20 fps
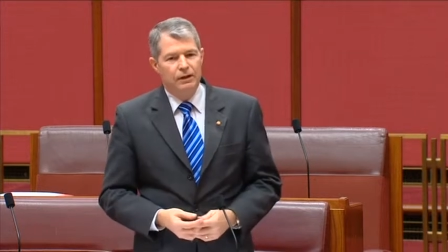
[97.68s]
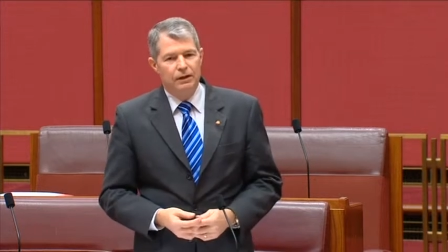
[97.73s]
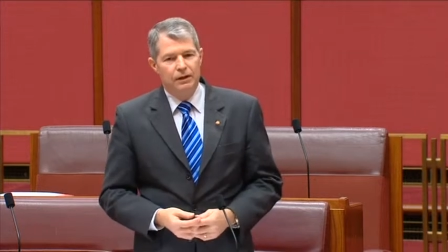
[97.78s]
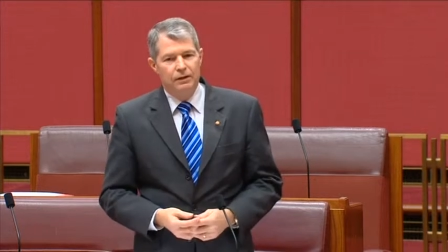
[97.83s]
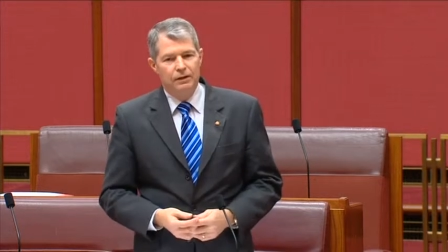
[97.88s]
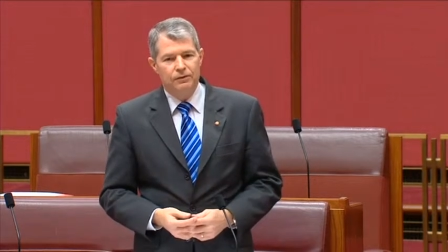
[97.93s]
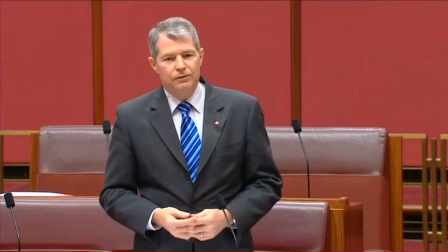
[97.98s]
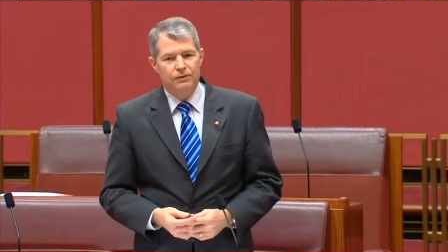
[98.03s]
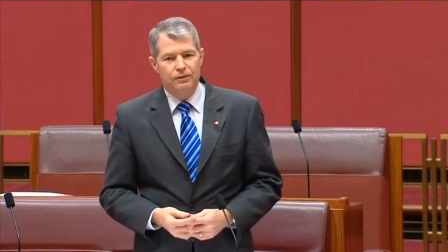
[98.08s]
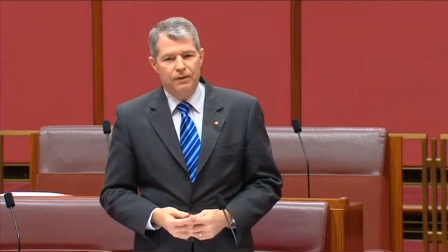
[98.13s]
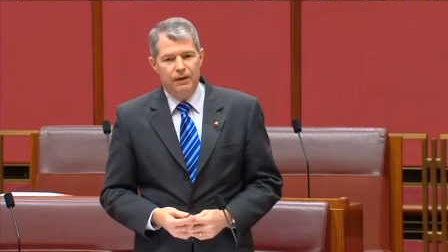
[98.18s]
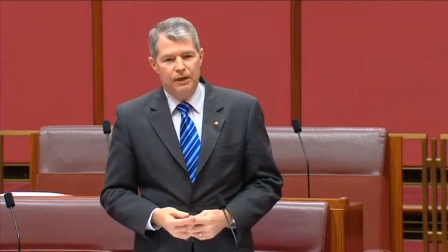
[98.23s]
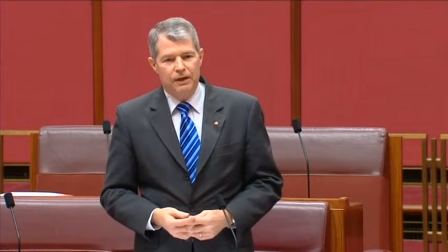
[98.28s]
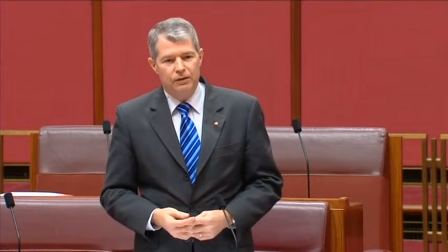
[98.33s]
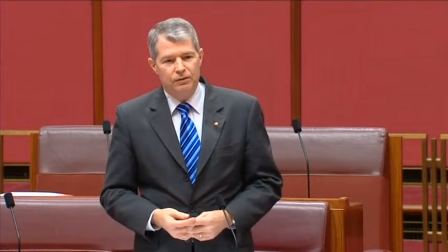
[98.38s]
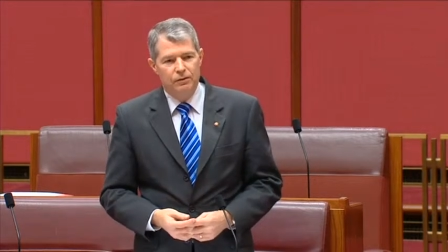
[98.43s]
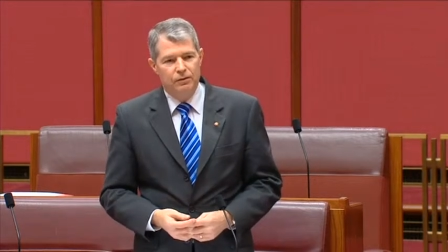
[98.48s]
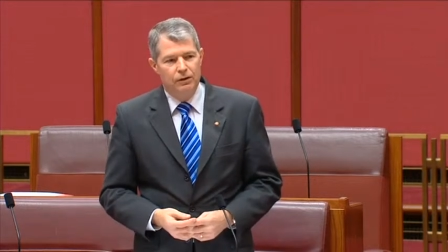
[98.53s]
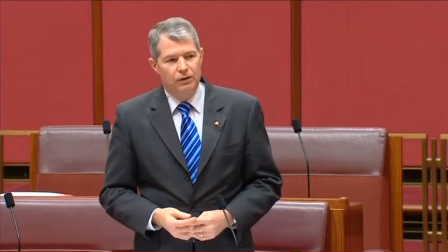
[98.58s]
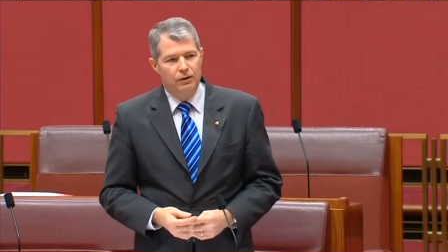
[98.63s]
is
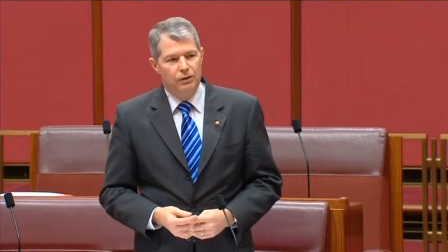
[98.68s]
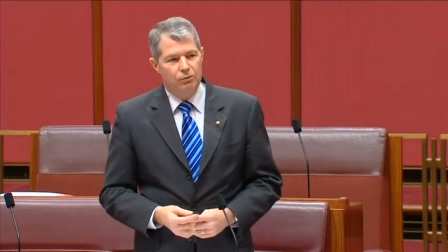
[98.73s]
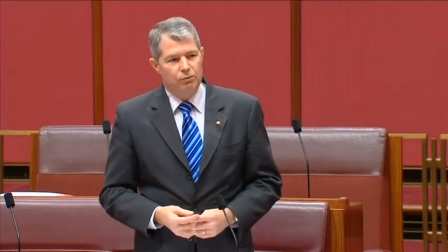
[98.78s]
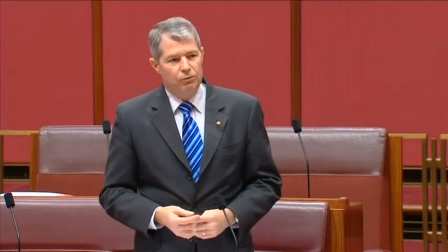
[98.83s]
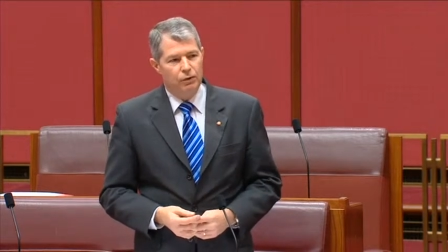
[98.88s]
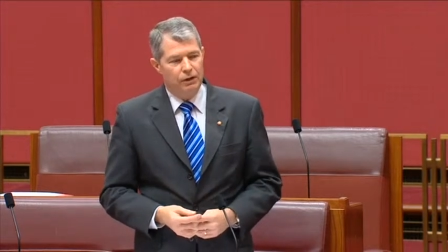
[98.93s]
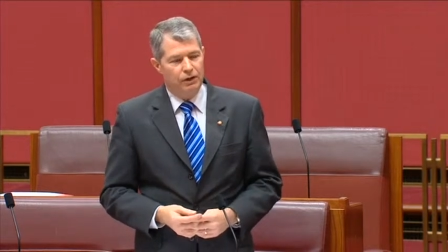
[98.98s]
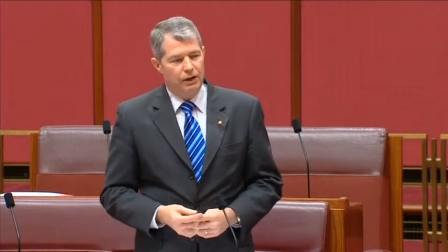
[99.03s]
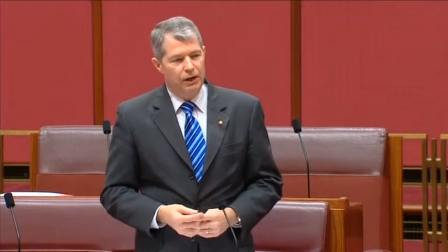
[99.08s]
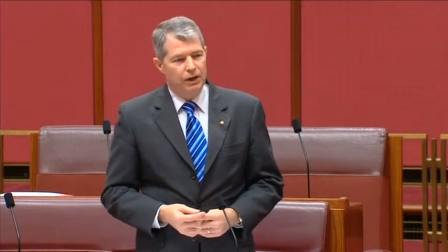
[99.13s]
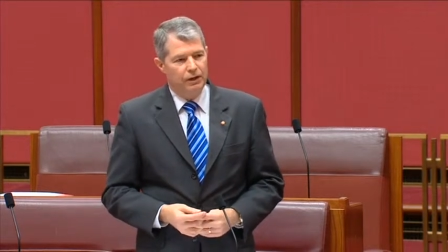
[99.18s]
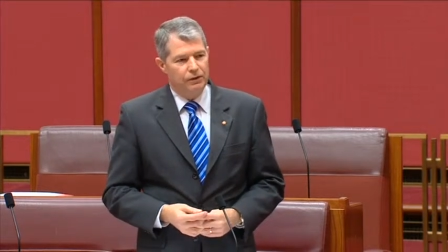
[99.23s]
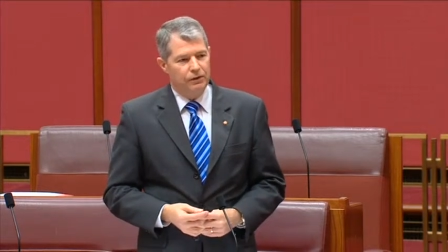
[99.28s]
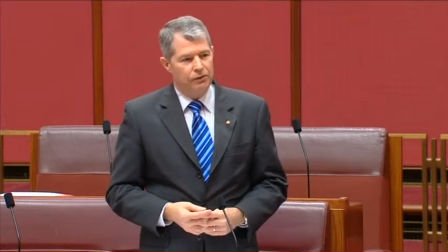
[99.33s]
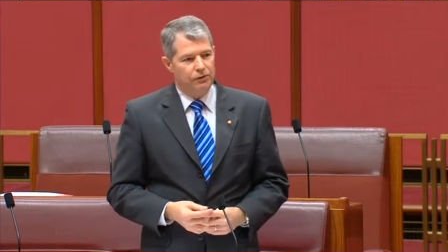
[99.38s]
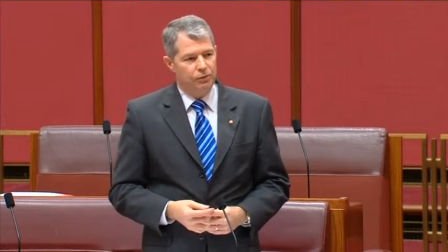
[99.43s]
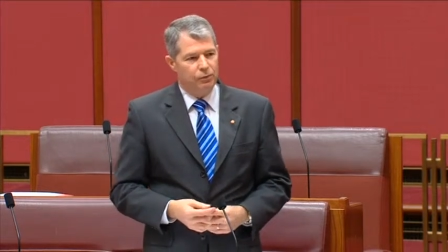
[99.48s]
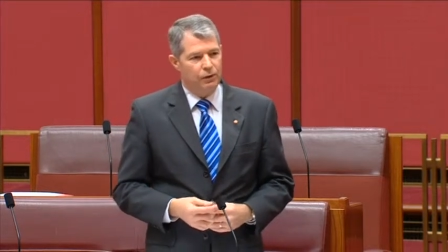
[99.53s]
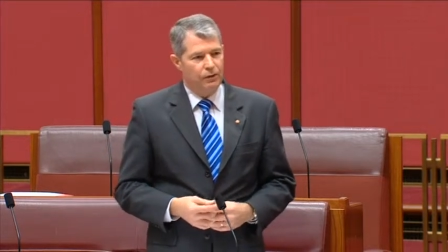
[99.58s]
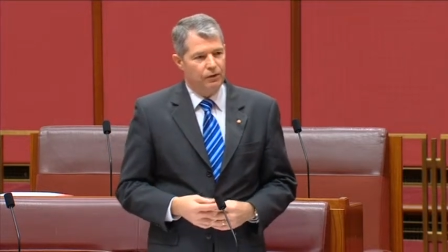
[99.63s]
that
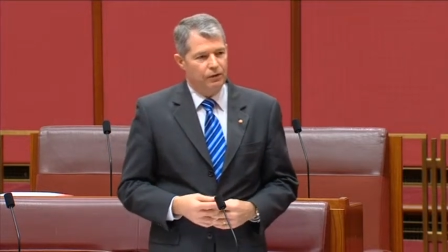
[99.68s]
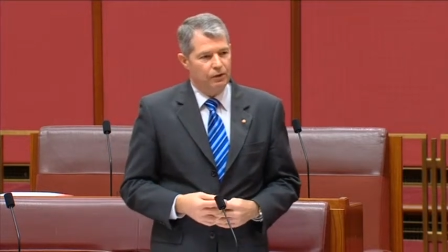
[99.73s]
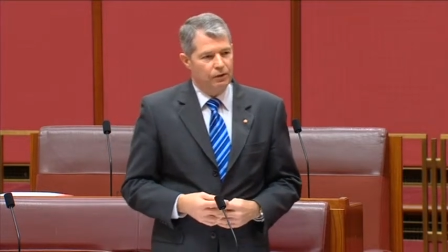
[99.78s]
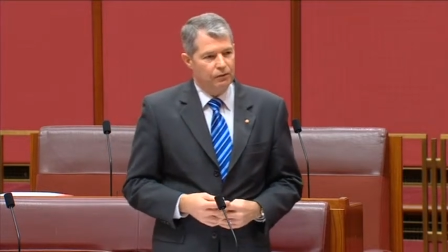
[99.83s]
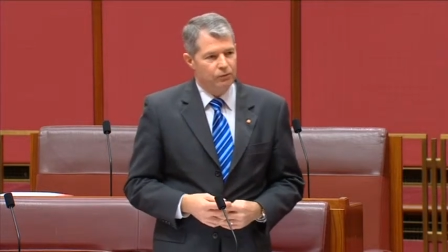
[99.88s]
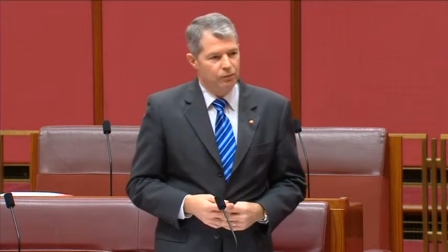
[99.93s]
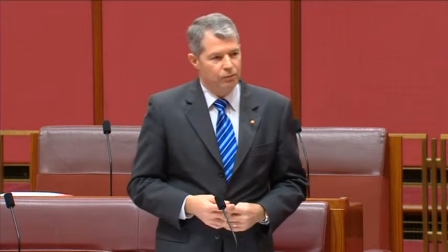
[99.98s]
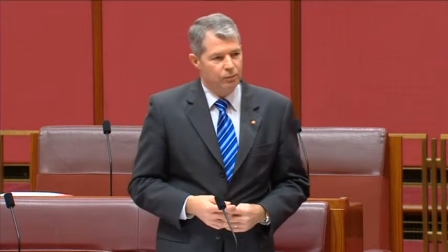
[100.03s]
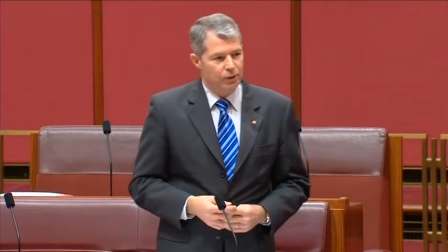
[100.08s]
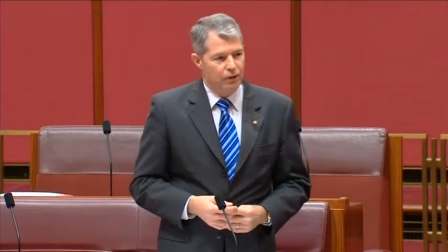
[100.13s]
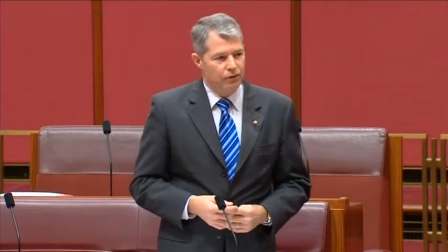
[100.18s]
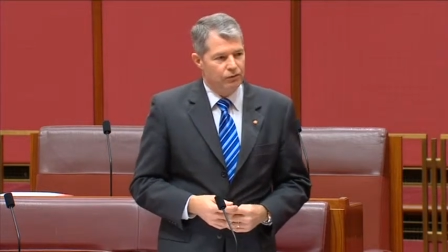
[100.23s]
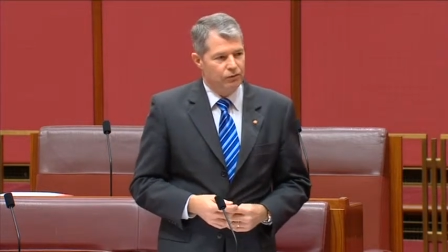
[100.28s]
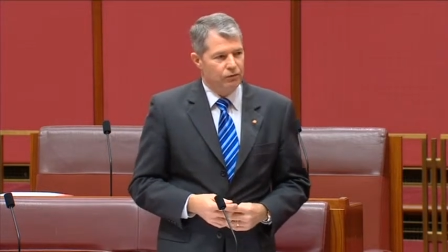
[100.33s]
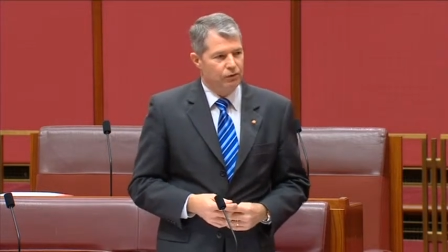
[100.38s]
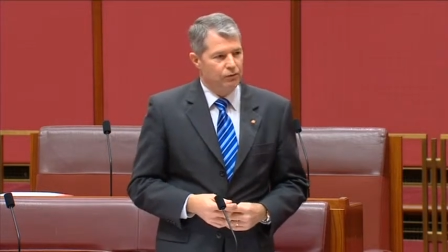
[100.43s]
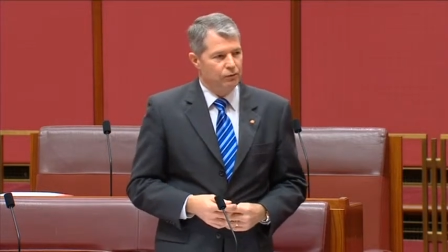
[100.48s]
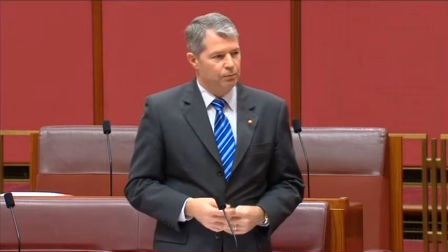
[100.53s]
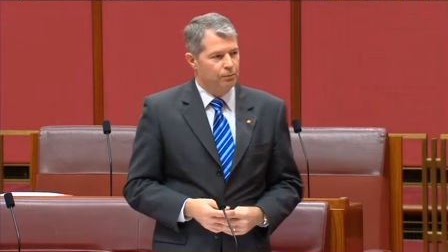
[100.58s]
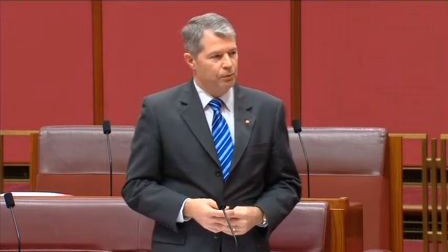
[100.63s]
regardless of whether the
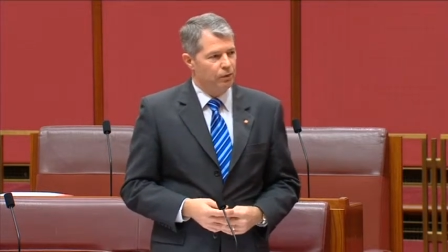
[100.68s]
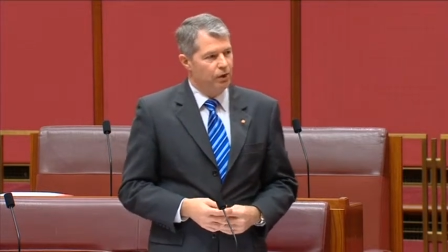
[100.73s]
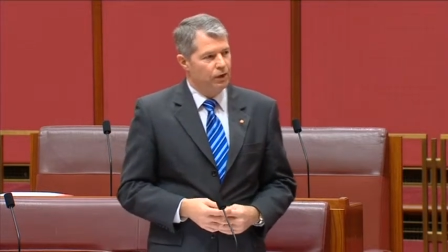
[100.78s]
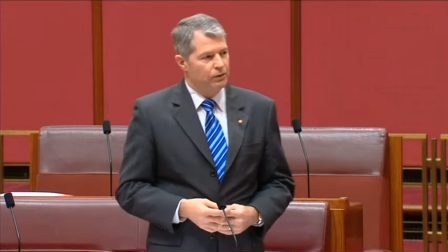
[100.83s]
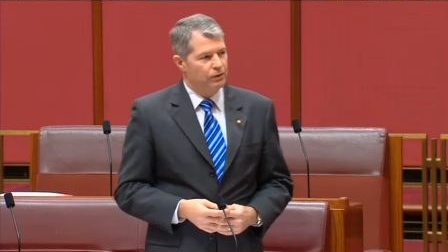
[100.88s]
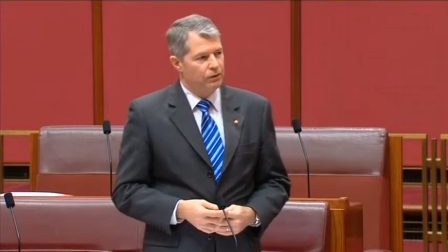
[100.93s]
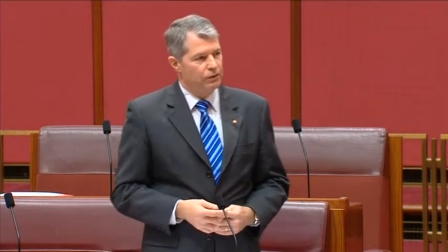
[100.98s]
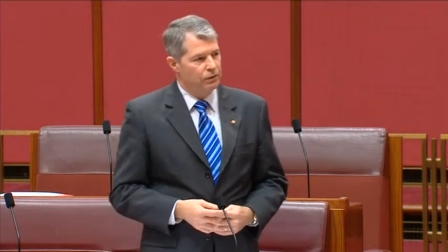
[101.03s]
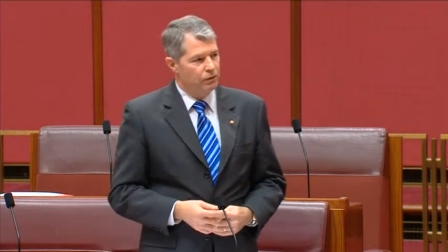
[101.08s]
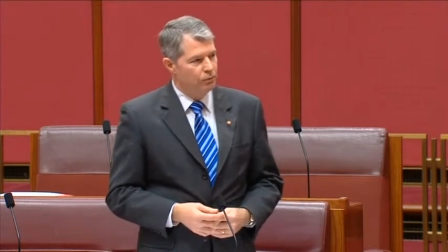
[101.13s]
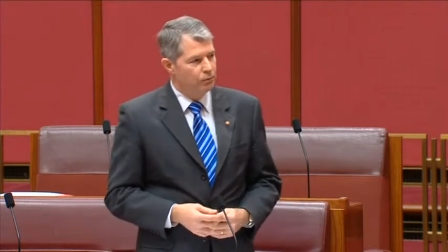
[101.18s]
information is private,